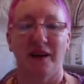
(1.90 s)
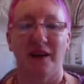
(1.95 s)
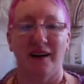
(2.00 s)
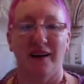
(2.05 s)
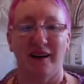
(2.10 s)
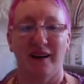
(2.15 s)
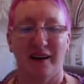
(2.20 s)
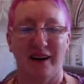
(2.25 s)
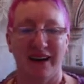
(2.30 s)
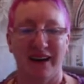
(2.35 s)

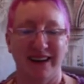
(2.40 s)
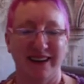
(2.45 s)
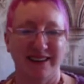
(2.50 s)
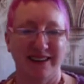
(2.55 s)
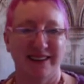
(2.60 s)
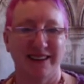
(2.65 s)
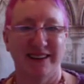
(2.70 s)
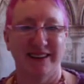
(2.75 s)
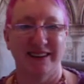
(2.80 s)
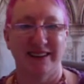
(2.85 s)
Hi,
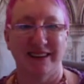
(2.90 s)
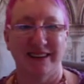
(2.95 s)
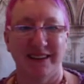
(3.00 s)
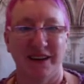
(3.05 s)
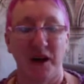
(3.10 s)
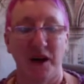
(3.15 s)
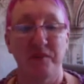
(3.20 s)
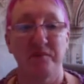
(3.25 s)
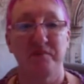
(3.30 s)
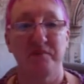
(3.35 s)

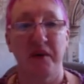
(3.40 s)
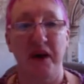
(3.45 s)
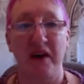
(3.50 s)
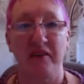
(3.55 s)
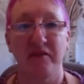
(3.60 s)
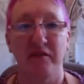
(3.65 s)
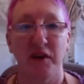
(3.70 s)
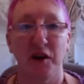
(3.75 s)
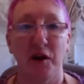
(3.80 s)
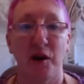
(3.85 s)
I'm
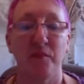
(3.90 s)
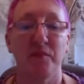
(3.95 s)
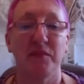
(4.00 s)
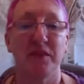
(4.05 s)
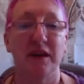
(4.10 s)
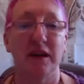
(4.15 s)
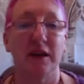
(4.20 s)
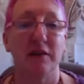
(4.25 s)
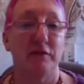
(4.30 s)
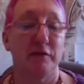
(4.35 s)
Bev and I'm
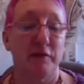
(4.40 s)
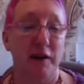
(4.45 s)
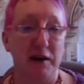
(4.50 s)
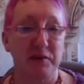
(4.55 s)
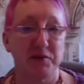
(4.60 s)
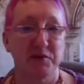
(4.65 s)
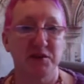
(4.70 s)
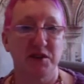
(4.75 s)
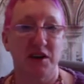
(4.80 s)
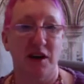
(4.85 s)
the
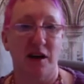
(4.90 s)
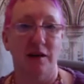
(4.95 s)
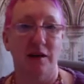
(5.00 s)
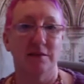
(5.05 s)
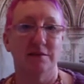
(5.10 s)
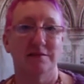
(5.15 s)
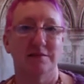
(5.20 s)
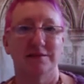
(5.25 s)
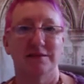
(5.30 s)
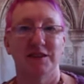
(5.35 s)
founder
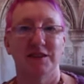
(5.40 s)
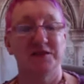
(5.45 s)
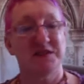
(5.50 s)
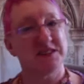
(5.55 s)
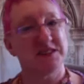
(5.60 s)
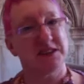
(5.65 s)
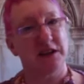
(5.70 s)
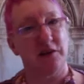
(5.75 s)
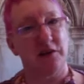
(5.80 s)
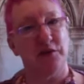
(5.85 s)
of
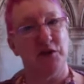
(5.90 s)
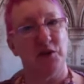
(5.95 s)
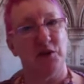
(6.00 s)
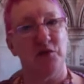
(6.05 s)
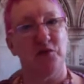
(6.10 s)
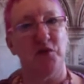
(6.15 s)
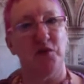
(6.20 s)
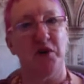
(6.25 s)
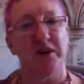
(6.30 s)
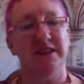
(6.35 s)
Discover Your
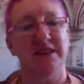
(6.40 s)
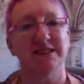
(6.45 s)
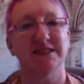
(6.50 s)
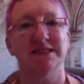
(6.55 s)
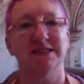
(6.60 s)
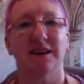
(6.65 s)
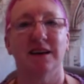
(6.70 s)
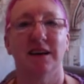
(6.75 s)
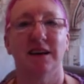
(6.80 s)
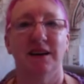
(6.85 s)

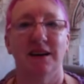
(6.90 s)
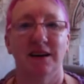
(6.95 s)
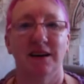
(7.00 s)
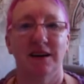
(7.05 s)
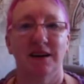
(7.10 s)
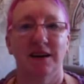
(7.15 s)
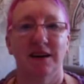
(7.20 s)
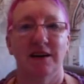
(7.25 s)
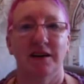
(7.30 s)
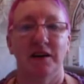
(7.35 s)
Voice.
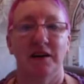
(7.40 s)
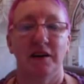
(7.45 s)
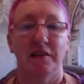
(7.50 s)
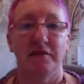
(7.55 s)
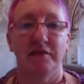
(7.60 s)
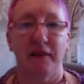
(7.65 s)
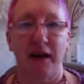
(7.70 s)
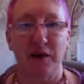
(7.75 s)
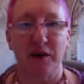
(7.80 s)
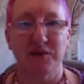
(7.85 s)
And I
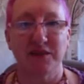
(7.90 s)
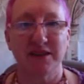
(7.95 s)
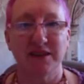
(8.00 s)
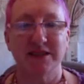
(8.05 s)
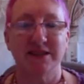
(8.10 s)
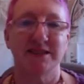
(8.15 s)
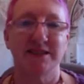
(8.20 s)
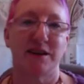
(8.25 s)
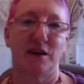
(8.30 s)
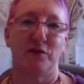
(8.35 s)
founded
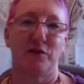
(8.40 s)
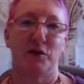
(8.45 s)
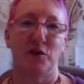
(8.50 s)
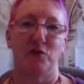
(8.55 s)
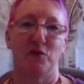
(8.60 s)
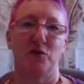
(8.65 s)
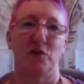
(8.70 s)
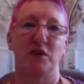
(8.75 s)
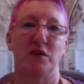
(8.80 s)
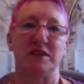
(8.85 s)
Discover Your
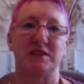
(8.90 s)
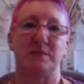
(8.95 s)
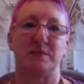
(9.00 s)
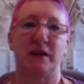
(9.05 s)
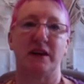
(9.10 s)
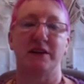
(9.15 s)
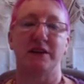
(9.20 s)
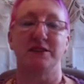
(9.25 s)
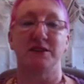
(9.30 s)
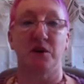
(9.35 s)
Voice
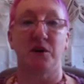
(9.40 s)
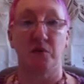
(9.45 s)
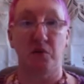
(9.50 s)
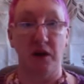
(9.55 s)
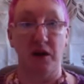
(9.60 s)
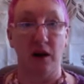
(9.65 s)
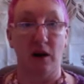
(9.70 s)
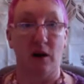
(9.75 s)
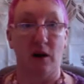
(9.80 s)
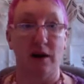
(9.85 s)
because I
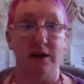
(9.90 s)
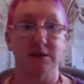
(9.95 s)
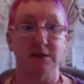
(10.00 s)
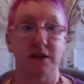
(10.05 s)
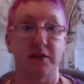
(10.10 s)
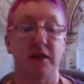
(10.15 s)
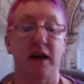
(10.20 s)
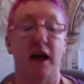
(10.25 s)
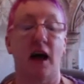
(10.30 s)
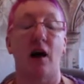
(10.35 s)
realised
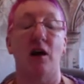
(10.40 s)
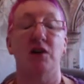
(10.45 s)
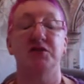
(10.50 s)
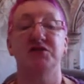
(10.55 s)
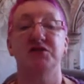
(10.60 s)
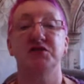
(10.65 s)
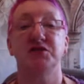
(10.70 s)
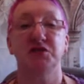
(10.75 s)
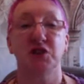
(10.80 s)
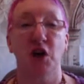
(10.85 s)
there are
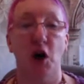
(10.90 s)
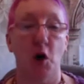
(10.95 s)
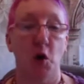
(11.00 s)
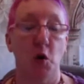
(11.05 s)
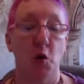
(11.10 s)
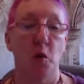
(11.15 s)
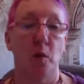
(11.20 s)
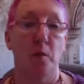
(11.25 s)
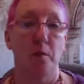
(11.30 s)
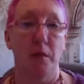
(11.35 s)

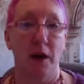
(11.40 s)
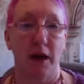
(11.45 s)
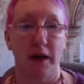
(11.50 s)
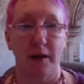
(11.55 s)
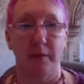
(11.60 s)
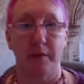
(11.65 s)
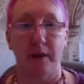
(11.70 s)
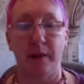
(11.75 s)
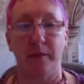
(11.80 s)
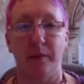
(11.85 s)
so many
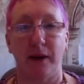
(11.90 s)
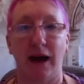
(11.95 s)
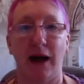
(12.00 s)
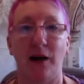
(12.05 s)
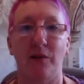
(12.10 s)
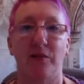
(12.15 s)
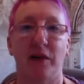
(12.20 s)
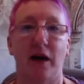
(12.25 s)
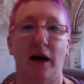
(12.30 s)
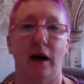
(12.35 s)
people
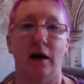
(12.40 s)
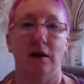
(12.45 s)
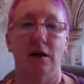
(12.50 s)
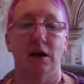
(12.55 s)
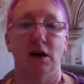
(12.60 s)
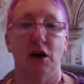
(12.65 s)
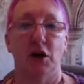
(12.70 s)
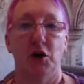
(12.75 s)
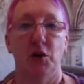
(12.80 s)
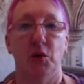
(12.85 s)
out there
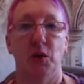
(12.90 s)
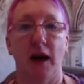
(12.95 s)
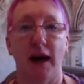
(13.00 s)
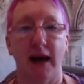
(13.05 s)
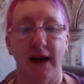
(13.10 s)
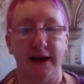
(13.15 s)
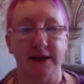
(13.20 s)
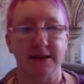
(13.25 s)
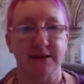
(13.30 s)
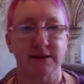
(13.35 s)
who
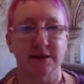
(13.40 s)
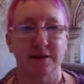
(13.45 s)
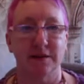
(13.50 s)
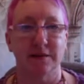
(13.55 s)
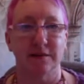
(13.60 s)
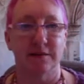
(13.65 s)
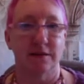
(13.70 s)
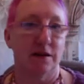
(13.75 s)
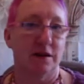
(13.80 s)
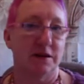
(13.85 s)
hate
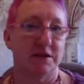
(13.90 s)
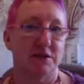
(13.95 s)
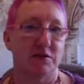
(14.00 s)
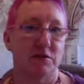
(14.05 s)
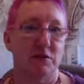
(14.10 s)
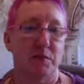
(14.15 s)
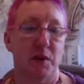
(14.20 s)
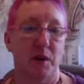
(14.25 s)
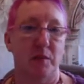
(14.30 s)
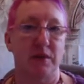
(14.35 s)
the idea
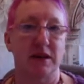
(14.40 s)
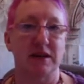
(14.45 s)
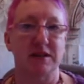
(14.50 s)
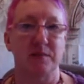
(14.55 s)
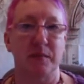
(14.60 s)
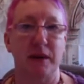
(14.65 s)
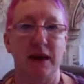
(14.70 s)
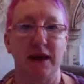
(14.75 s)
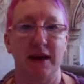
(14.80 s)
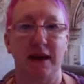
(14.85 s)
of public
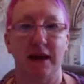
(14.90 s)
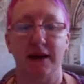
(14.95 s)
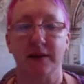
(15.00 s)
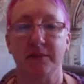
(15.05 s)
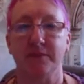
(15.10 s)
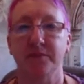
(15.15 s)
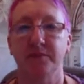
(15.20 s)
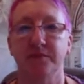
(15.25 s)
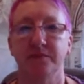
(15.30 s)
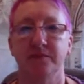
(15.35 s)
speaking.
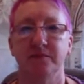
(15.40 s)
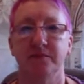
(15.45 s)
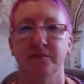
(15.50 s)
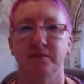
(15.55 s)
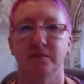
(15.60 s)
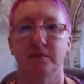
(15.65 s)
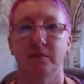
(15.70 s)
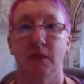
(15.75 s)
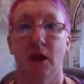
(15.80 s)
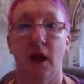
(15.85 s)

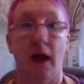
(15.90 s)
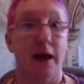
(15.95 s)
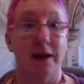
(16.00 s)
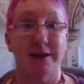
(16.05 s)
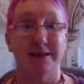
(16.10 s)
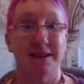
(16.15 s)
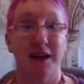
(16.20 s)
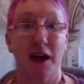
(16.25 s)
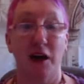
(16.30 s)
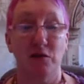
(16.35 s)
It
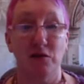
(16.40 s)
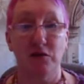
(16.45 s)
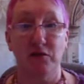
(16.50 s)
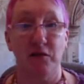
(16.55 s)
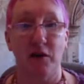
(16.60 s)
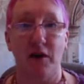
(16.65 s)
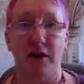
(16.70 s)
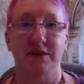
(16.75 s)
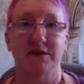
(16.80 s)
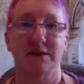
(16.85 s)

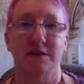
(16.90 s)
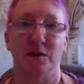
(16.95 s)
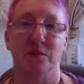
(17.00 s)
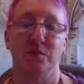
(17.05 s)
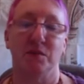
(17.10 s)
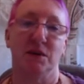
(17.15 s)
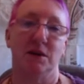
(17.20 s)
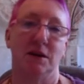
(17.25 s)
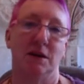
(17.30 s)
terrifies them.